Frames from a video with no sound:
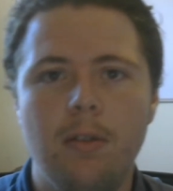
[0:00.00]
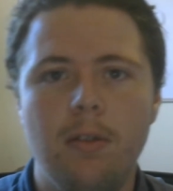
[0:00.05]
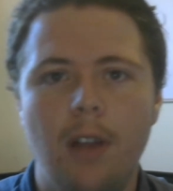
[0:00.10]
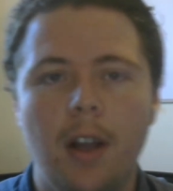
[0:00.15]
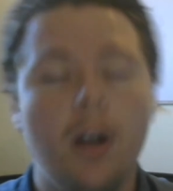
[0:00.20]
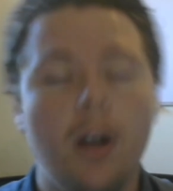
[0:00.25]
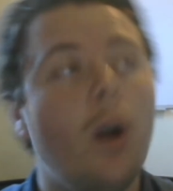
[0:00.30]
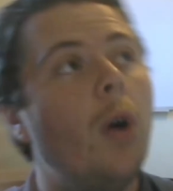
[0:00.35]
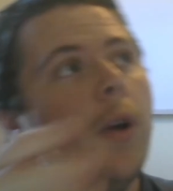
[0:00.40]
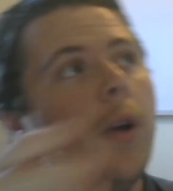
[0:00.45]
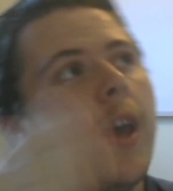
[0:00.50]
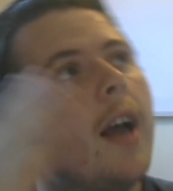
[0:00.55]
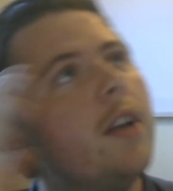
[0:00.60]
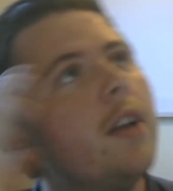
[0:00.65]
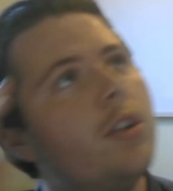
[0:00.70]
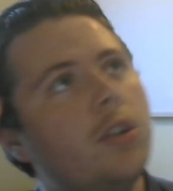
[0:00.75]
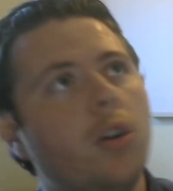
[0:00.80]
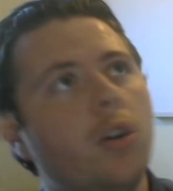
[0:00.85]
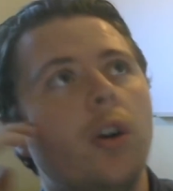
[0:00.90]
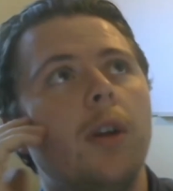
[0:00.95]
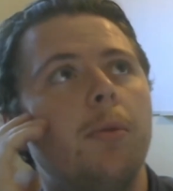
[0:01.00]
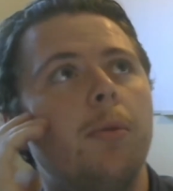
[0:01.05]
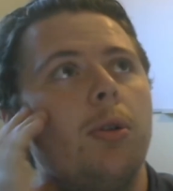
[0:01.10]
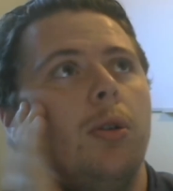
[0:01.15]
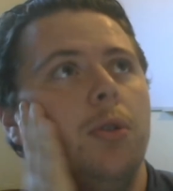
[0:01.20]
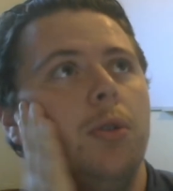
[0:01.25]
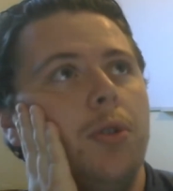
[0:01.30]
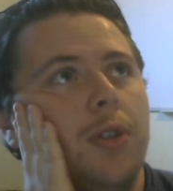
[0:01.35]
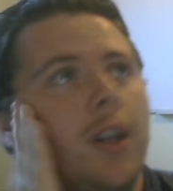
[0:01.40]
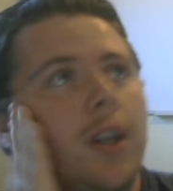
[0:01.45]
Like, oh yeah, startup
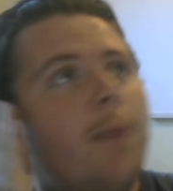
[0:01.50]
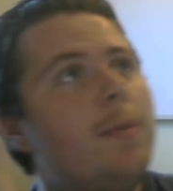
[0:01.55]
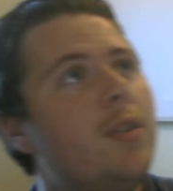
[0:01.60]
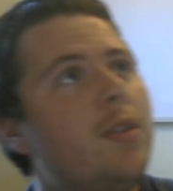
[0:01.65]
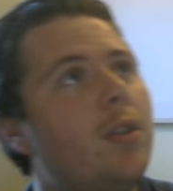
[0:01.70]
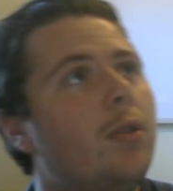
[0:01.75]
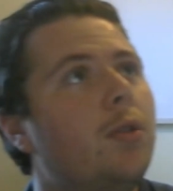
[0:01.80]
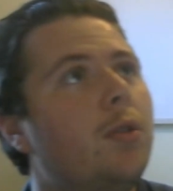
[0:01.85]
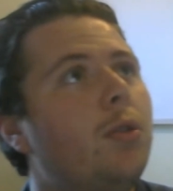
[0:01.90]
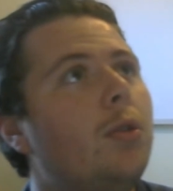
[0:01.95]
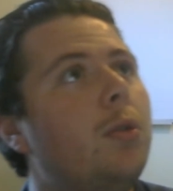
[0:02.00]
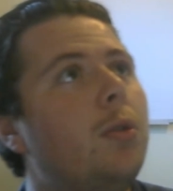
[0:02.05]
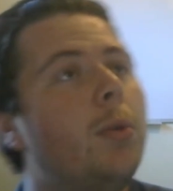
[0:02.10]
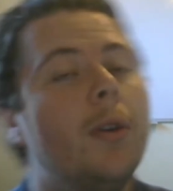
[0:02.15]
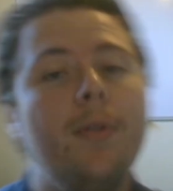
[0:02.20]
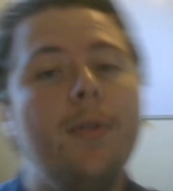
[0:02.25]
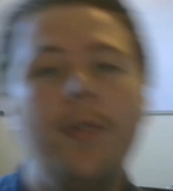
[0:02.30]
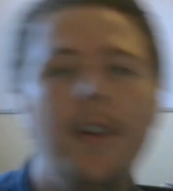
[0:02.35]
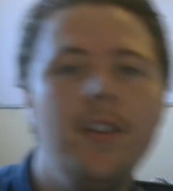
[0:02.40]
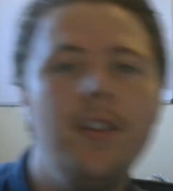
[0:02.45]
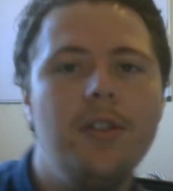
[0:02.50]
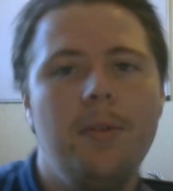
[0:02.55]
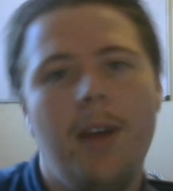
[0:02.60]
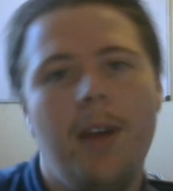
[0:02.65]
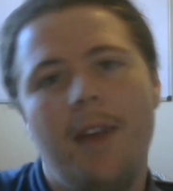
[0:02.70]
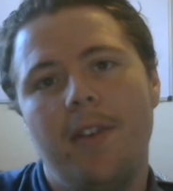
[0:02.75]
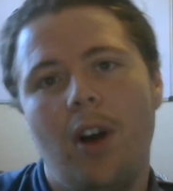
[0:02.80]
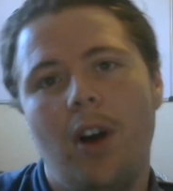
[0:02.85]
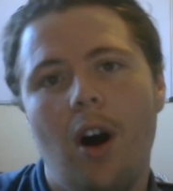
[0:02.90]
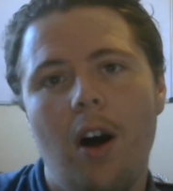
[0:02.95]
culture, that'd be so cool. What if eventually we
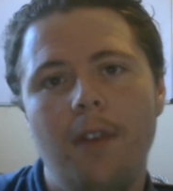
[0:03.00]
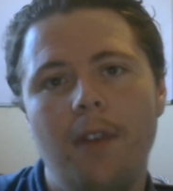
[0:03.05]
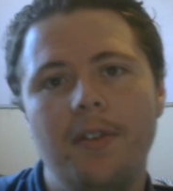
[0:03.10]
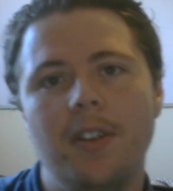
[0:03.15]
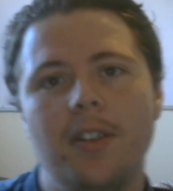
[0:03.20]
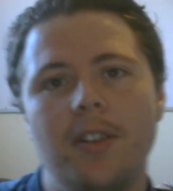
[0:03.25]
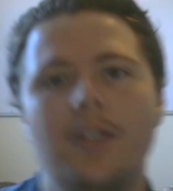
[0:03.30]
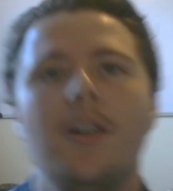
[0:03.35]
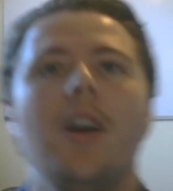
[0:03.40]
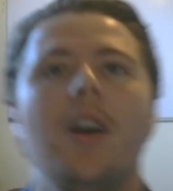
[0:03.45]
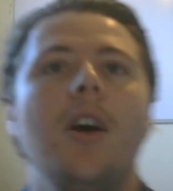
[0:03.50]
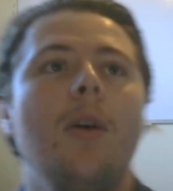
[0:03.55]
have an office?